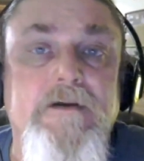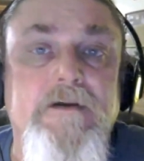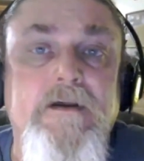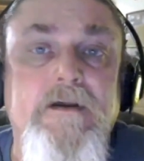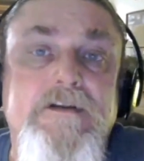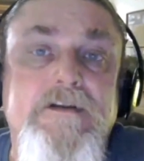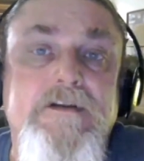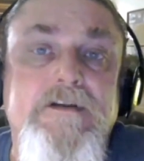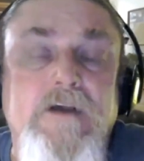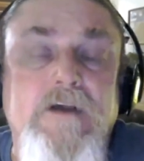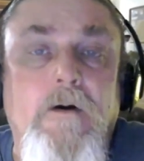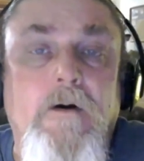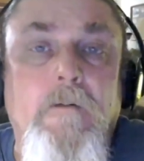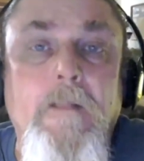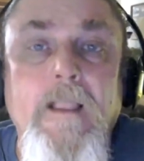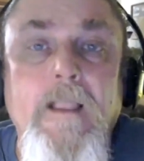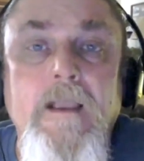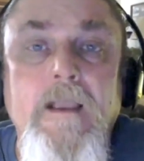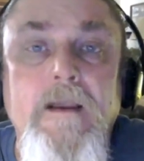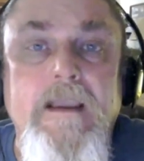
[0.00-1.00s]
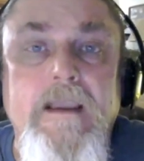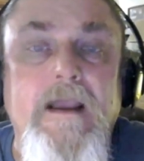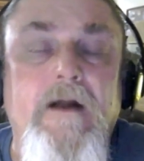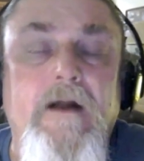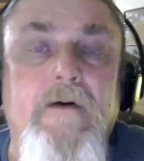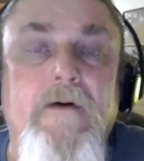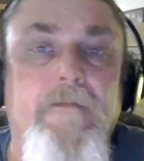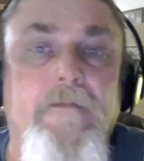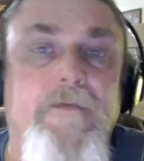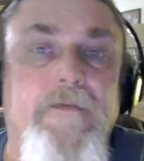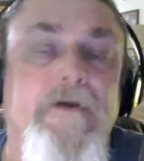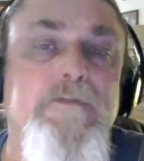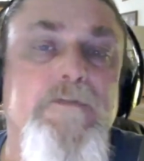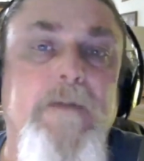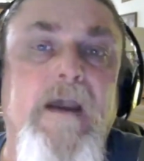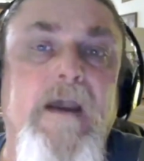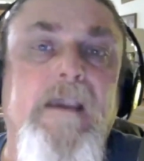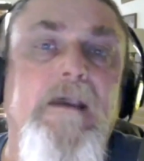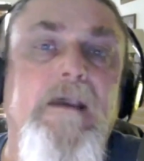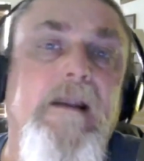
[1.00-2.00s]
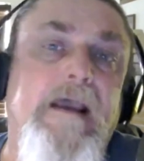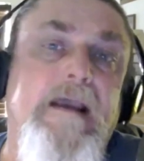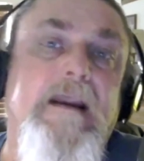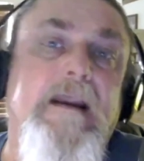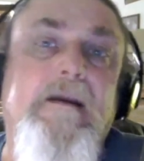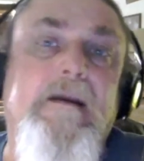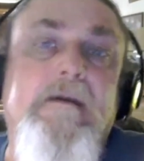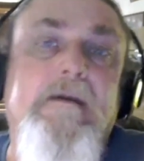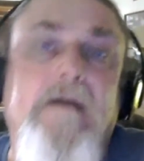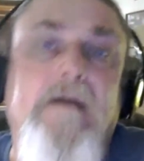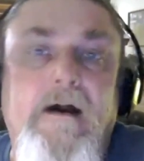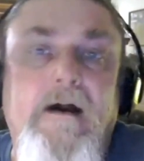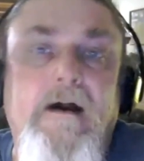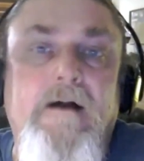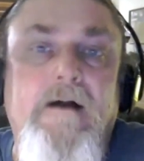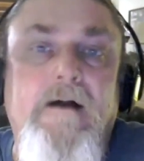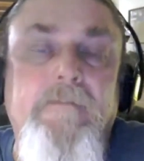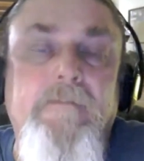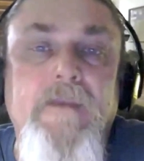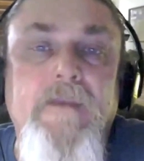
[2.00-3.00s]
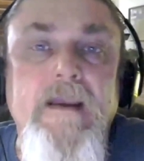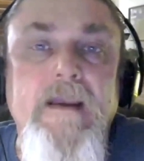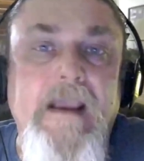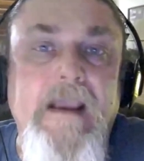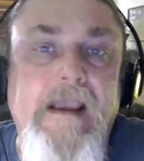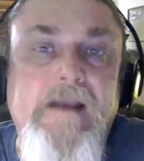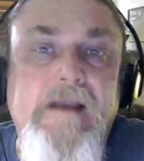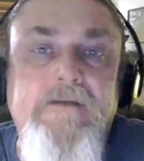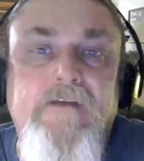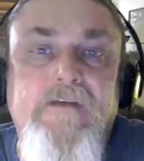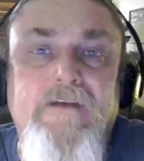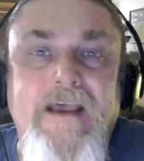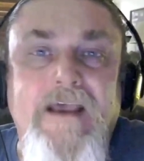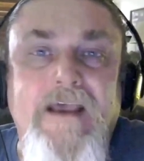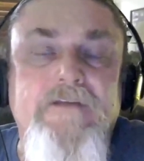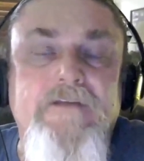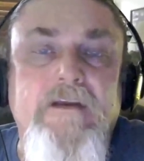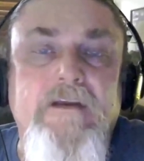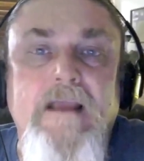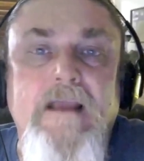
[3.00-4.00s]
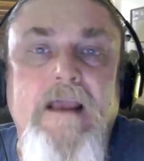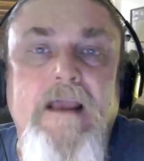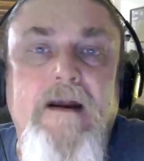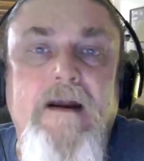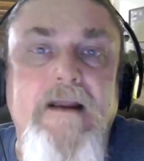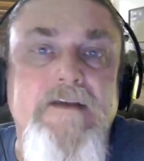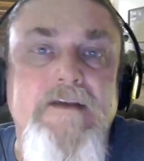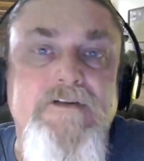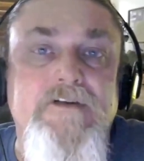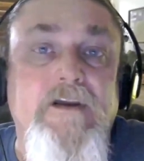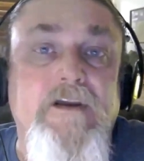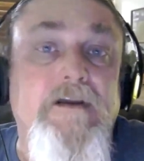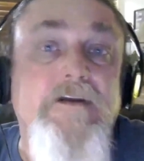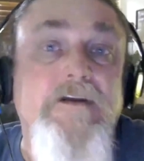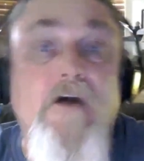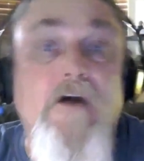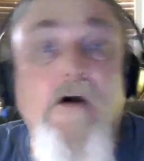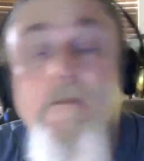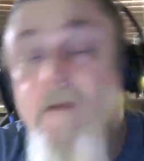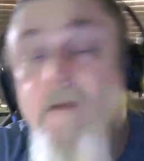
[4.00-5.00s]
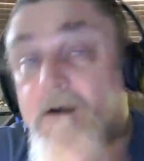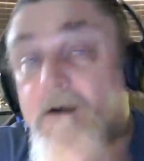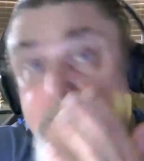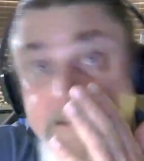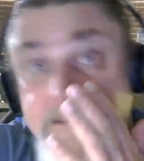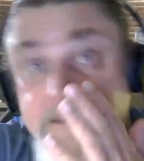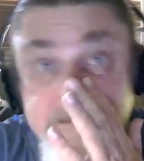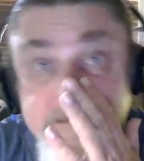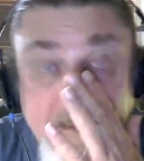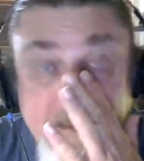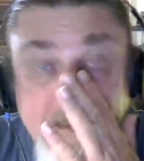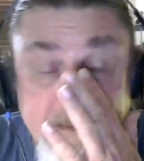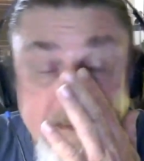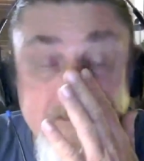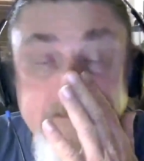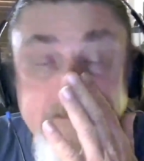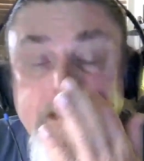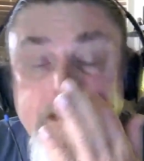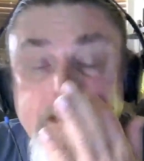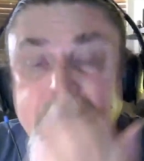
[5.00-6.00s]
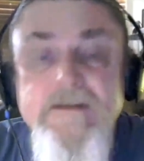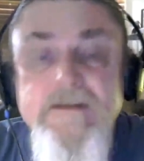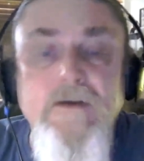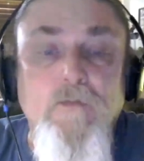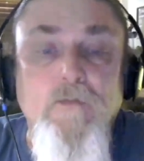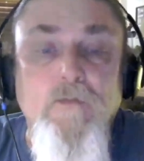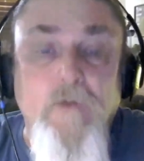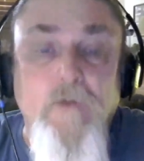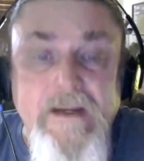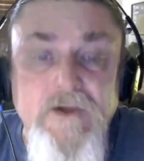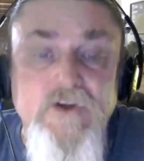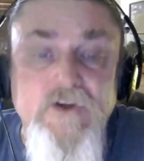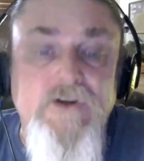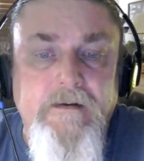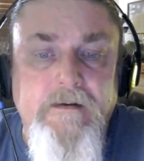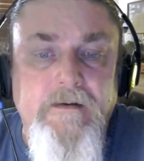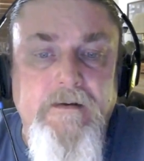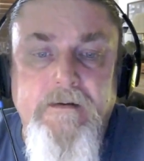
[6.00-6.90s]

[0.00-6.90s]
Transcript: So, you know, they're speculating. Um, and to designate it as genus Homo, it's, it's, it's a reach.